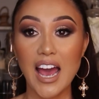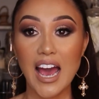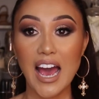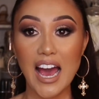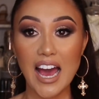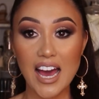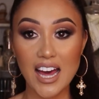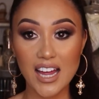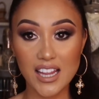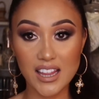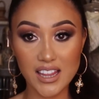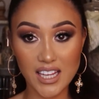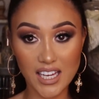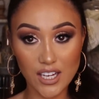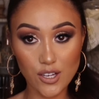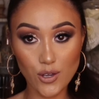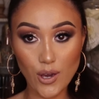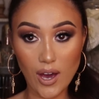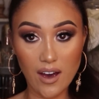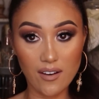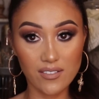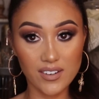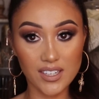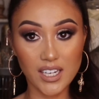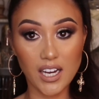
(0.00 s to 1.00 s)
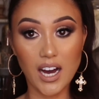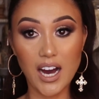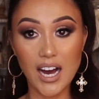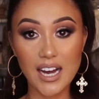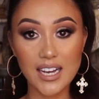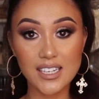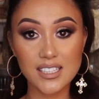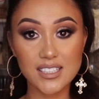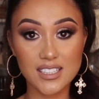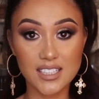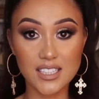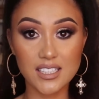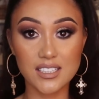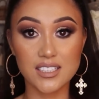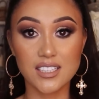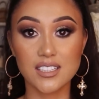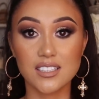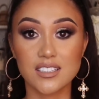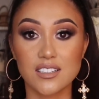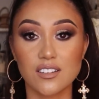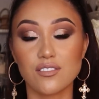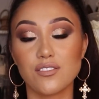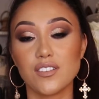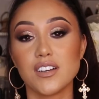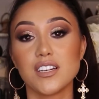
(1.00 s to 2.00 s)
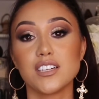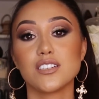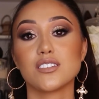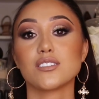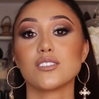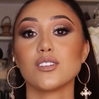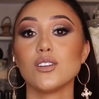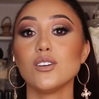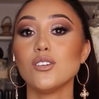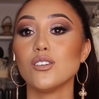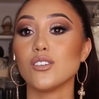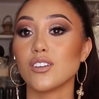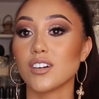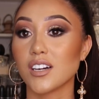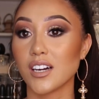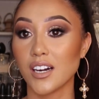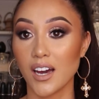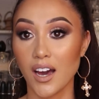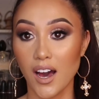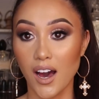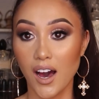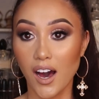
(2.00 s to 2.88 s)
And there you have it, guys. This is the finished look.